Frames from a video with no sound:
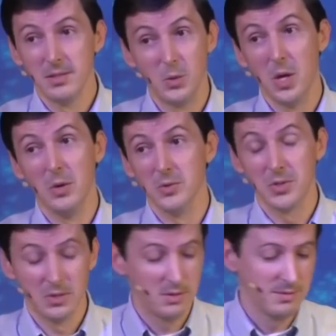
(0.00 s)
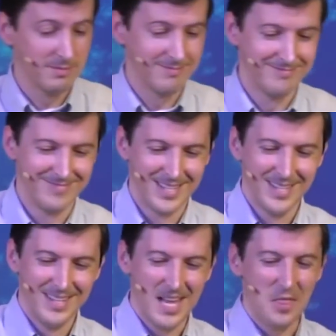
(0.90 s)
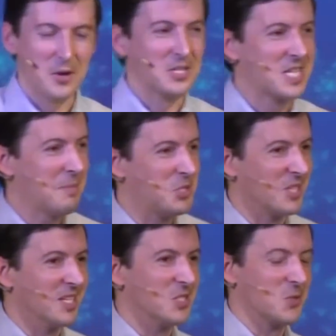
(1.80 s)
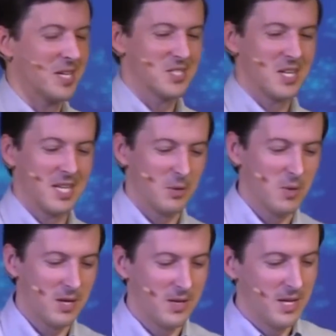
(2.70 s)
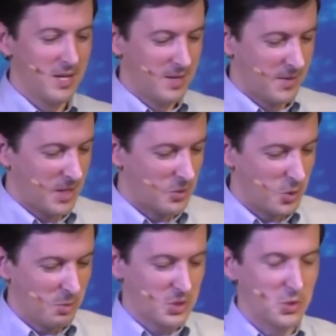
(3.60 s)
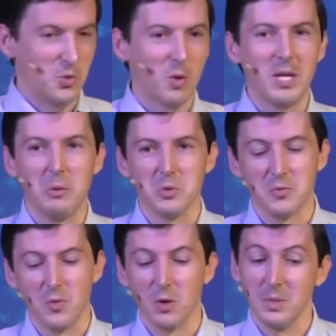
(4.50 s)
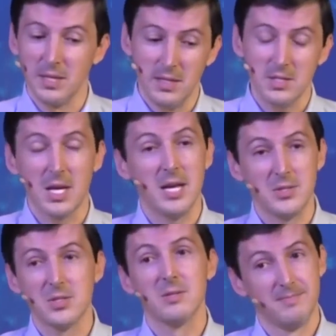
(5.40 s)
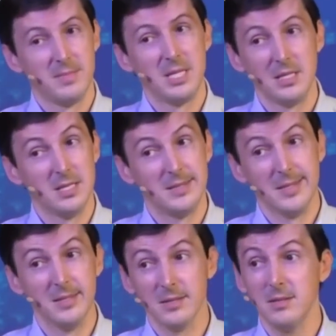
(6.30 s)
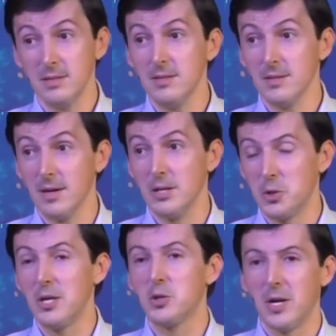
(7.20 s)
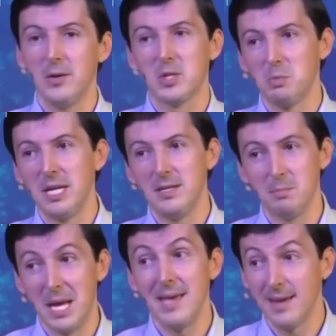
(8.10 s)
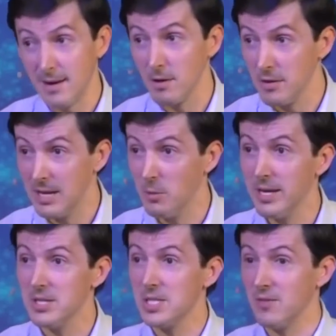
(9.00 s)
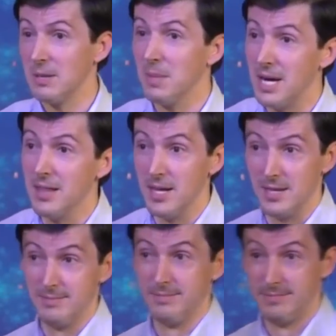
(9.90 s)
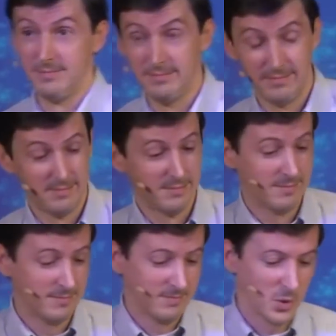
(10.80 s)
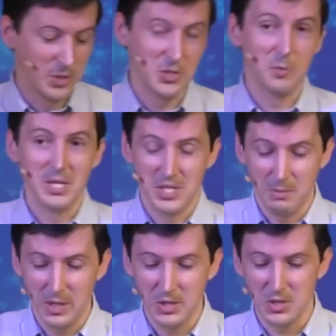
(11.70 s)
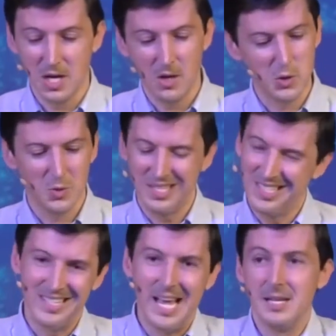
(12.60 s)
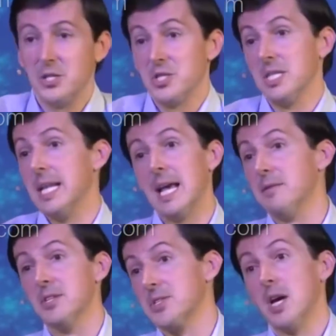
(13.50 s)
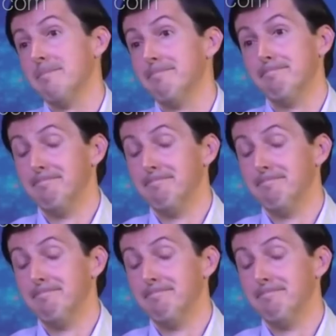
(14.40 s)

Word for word: Who knows? And they're exceptionless, right? It's not like, well, you know, 2 plus 2 normally equals 4, but in this case, it, it didn't. Right? Try, try to explain the bank error that way and see if they buy that. the reason you're missing millions of dollars, well, it didn't add, it just didn't add this time.